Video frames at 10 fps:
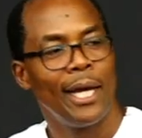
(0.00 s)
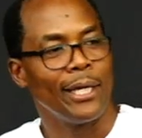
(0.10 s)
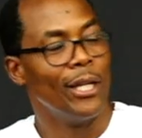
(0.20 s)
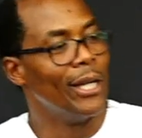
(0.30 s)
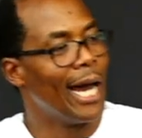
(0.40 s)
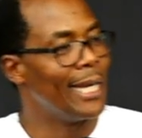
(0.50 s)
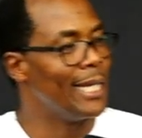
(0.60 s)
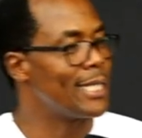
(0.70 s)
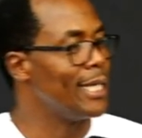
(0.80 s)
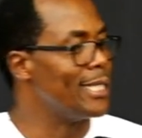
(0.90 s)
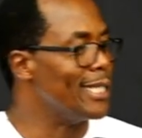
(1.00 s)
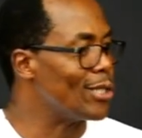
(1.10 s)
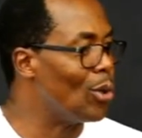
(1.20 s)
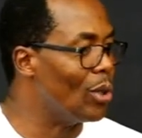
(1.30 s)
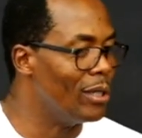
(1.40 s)
You know, nowadays, kids in
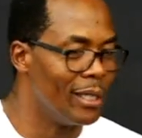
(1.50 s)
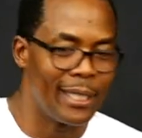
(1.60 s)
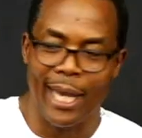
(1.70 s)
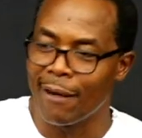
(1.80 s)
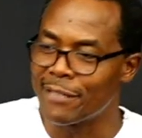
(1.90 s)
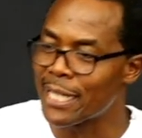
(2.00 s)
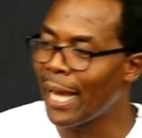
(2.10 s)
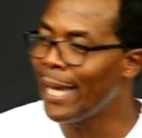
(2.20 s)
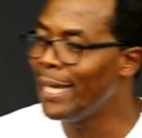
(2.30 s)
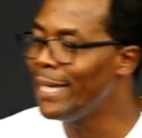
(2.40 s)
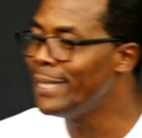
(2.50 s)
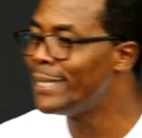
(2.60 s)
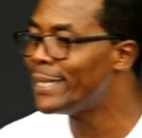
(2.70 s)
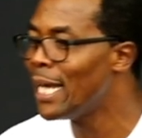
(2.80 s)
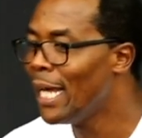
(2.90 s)
school, they have
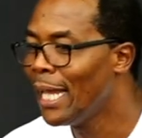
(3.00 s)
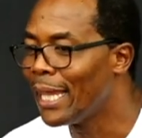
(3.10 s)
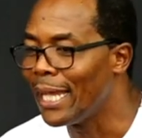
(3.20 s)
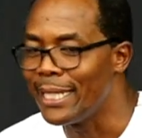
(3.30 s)
slides, they